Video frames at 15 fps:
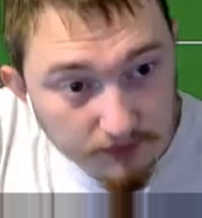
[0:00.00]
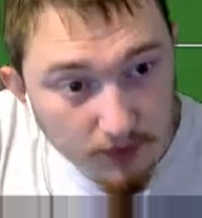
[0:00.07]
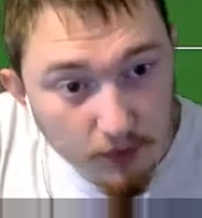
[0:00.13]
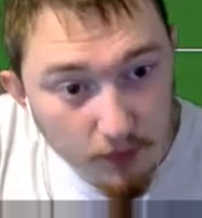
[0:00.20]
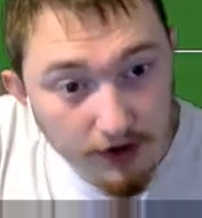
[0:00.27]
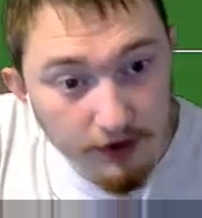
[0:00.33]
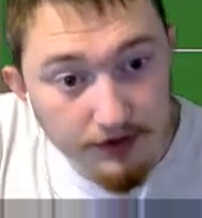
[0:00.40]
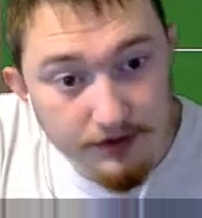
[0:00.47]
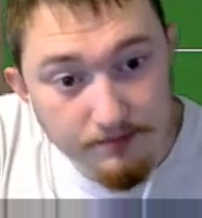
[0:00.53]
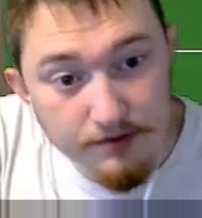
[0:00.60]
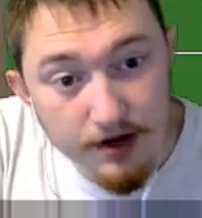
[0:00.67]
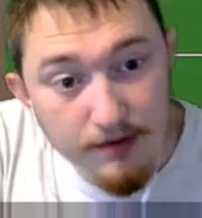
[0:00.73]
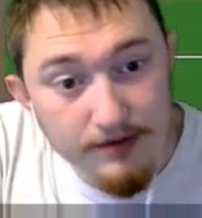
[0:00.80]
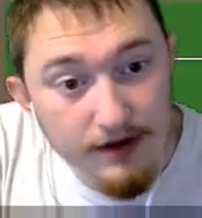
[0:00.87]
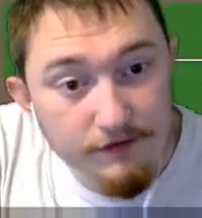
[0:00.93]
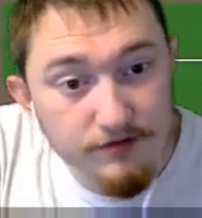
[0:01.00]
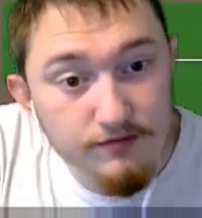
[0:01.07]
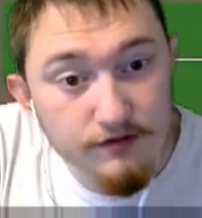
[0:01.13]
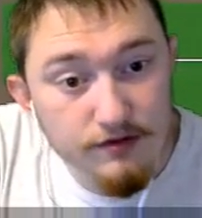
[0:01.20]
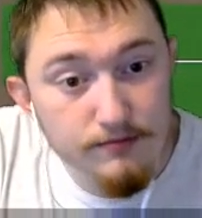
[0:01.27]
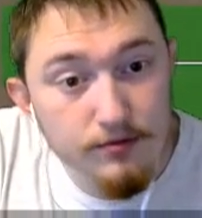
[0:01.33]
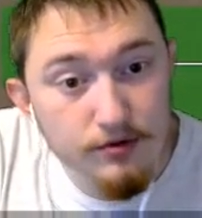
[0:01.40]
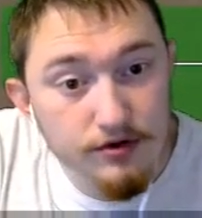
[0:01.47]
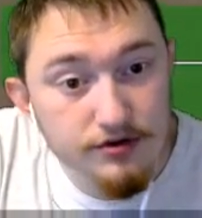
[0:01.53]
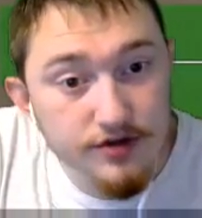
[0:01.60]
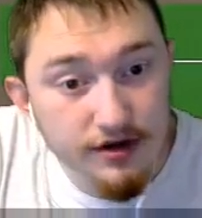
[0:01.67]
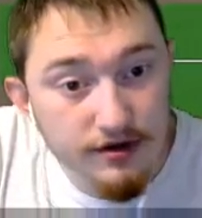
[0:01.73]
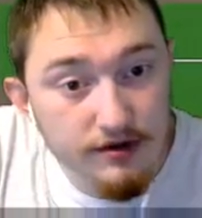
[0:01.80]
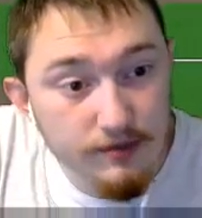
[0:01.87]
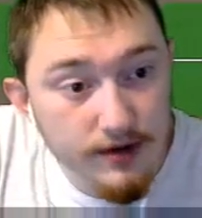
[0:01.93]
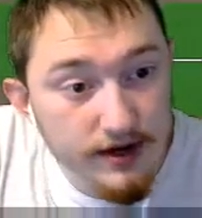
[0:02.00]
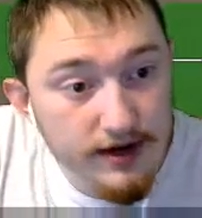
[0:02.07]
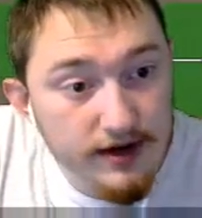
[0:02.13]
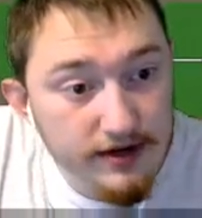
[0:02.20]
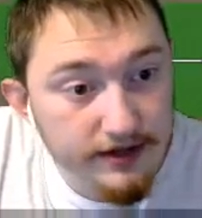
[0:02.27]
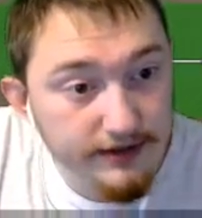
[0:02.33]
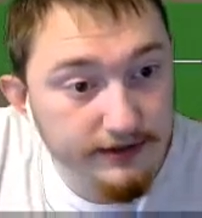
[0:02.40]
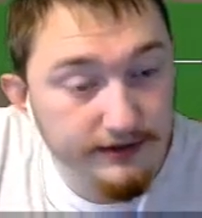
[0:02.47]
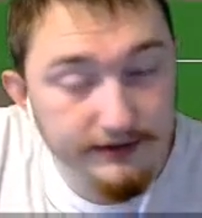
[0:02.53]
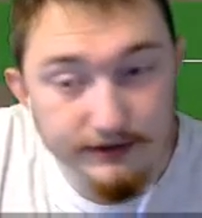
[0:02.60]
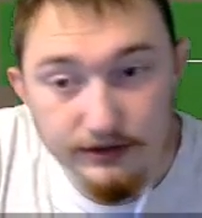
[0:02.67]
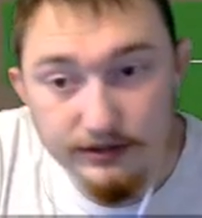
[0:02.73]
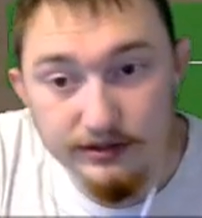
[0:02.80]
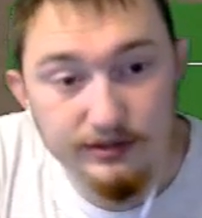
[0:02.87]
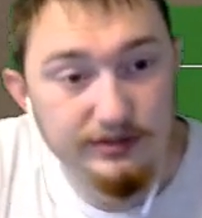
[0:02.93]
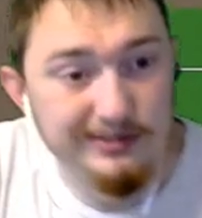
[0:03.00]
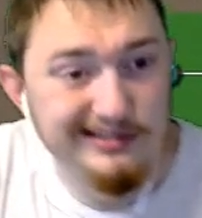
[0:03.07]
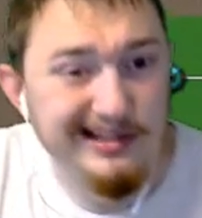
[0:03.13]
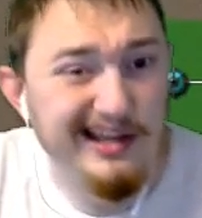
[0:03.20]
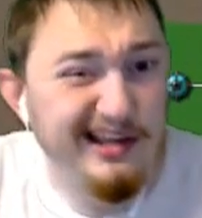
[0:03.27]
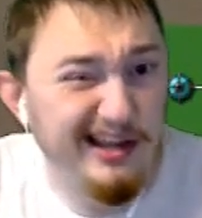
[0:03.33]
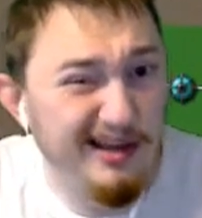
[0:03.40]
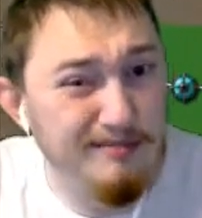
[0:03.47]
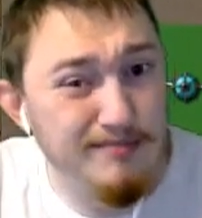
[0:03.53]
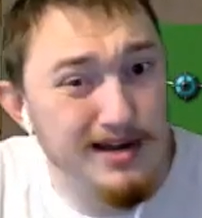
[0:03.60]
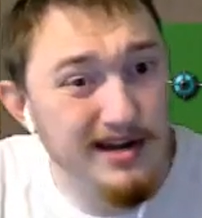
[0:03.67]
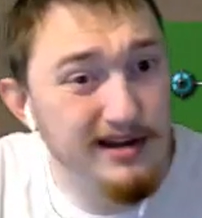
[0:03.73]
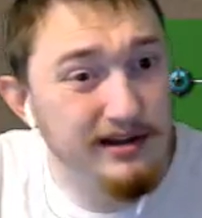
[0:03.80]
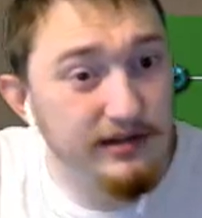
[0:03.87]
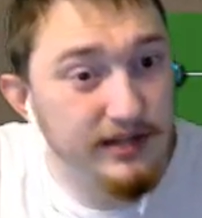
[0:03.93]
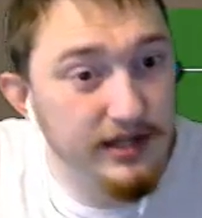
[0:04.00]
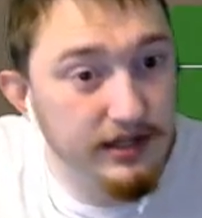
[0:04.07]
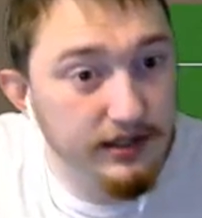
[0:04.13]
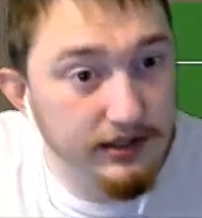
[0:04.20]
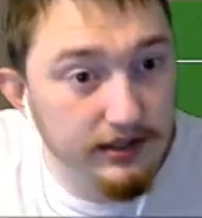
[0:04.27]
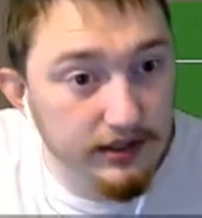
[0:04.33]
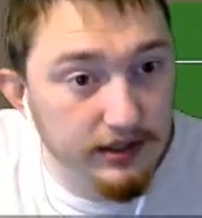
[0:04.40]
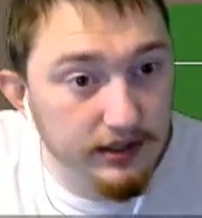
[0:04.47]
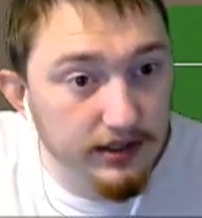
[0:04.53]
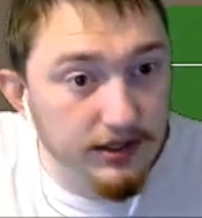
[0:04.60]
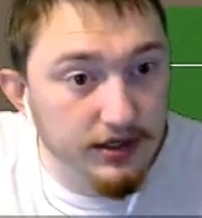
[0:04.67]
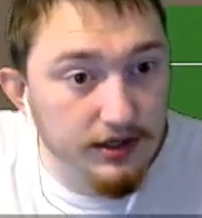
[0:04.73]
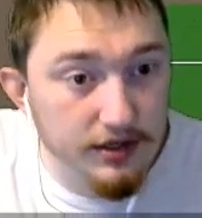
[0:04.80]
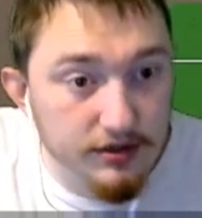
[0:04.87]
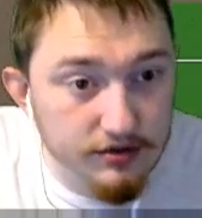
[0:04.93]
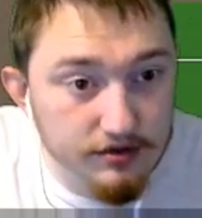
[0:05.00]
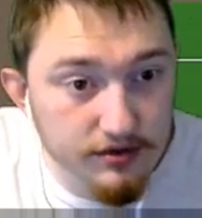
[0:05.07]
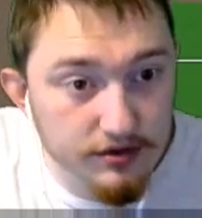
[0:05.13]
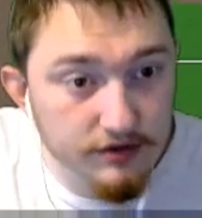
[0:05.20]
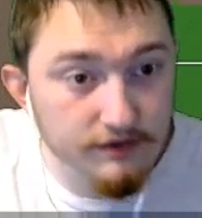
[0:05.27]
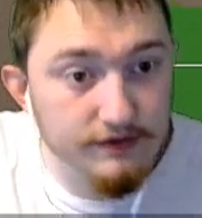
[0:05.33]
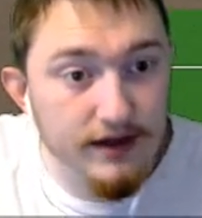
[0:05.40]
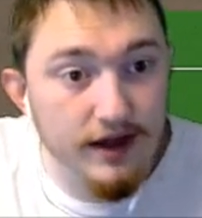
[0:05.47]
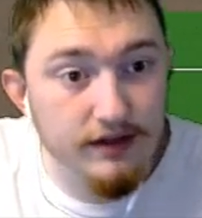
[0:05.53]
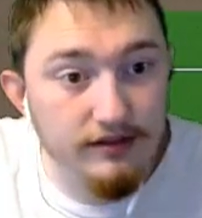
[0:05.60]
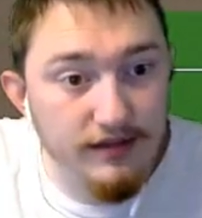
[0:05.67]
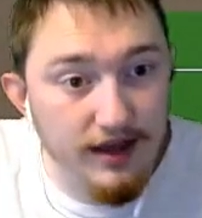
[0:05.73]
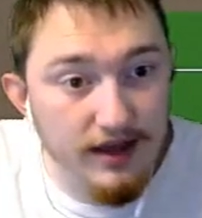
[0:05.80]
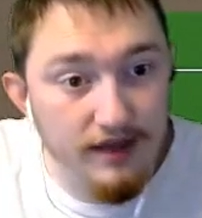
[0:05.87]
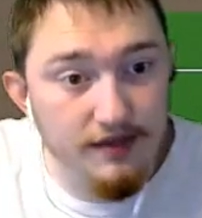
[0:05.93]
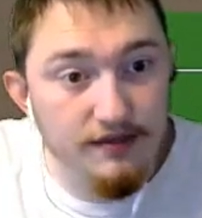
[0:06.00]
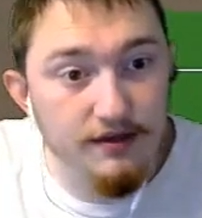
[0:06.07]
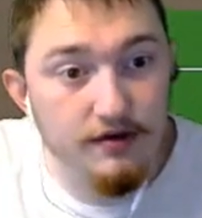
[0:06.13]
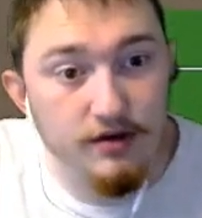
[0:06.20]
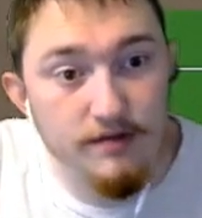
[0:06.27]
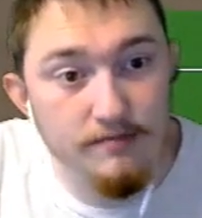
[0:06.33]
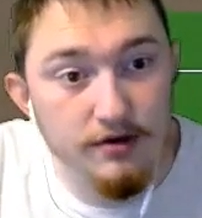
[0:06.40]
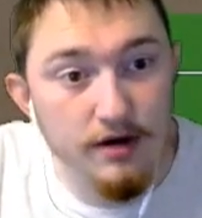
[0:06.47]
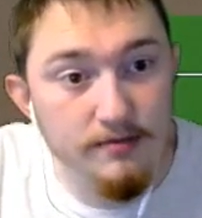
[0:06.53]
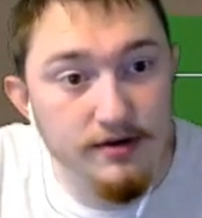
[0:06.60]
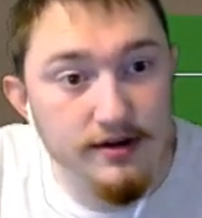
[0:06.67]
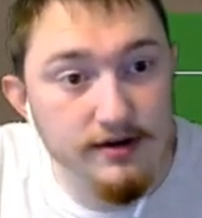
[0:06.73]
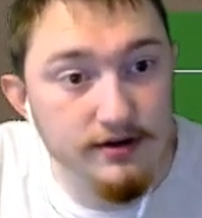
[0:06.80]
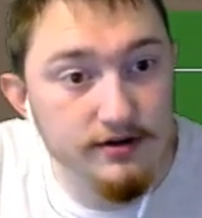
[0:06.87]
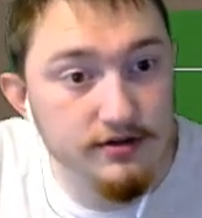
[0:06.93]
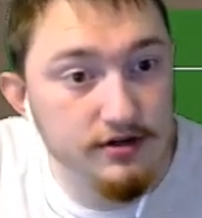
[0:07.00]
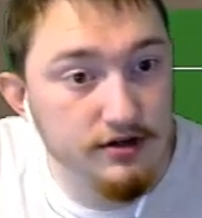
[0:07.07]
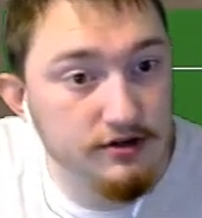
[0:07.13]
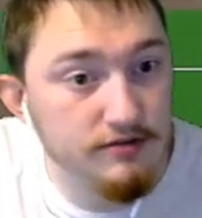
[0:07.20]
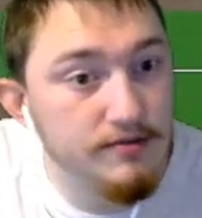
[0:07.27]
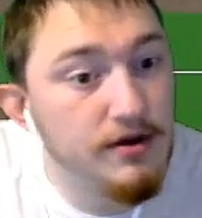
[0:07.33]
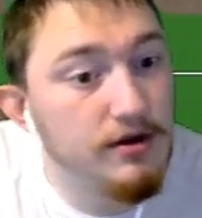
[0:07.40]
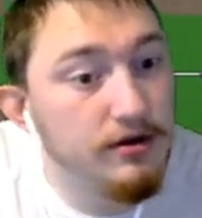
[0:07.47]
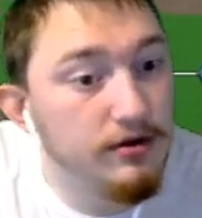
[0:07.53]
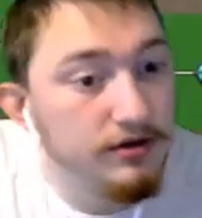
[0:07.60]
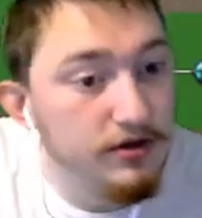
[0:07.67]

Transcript: We are going to probably have to move our mortars out of the way like immediately due to the fact that the creeper up here is going to spill.